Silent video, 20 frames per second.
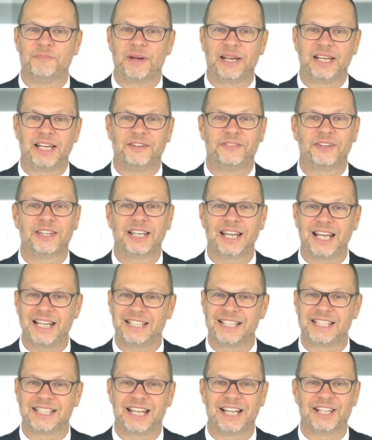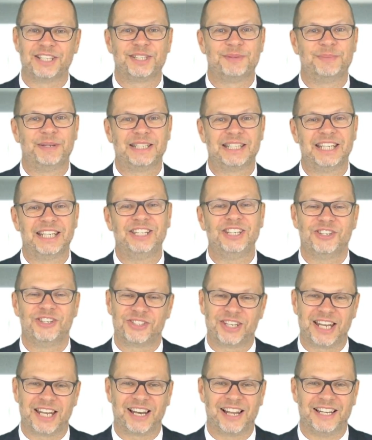Monday for the latest LGBT news
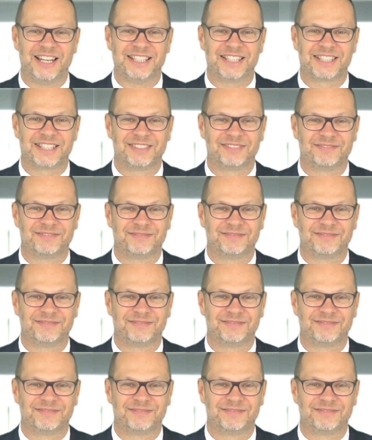headlines.